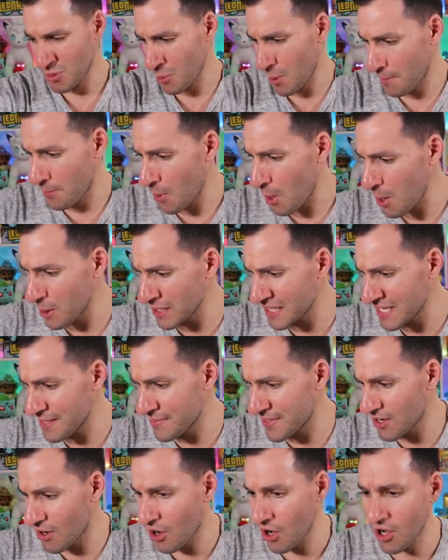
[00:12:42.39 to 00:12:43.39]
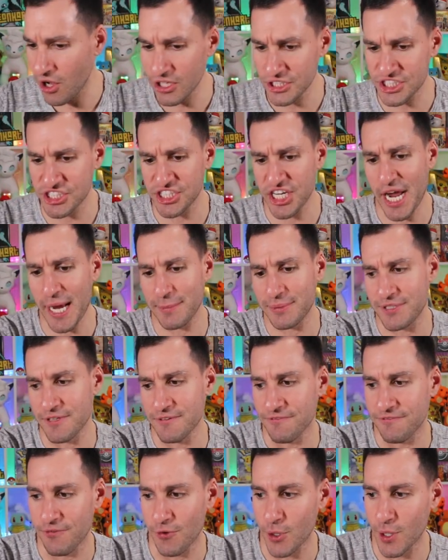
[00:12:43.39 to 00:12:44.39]
We're pulling them in all shapes
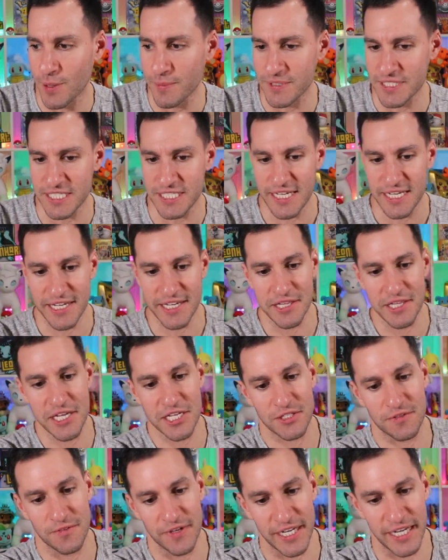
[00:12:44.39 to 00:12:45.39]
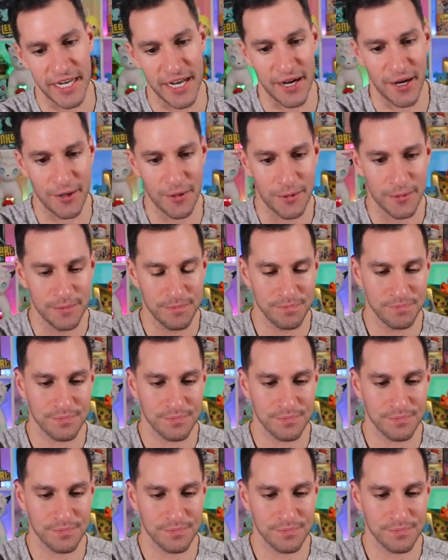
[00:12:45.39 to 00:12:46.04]
and forms in this video.